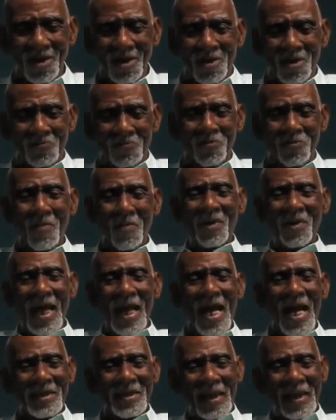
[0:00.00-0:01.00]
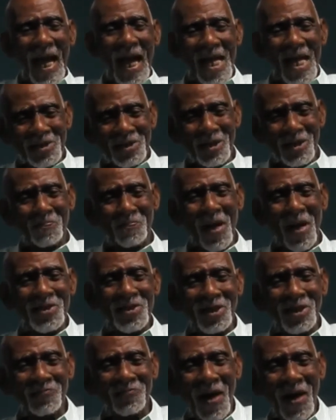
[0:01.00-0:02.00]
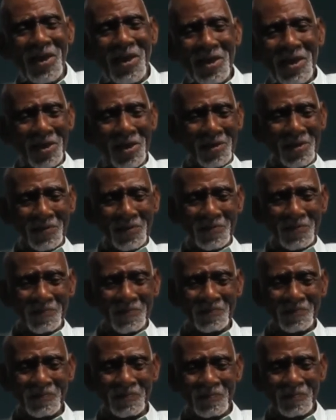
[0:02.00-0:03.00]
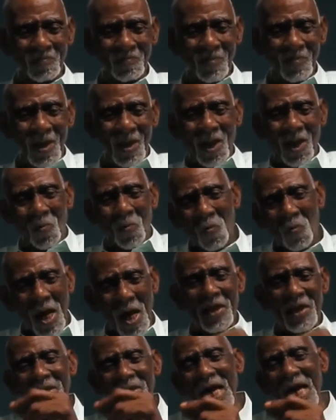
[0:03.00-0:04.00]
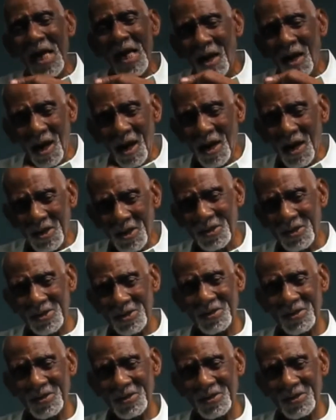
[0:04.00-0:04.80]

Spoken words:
from Lancaster, Pennsylvania. When they heard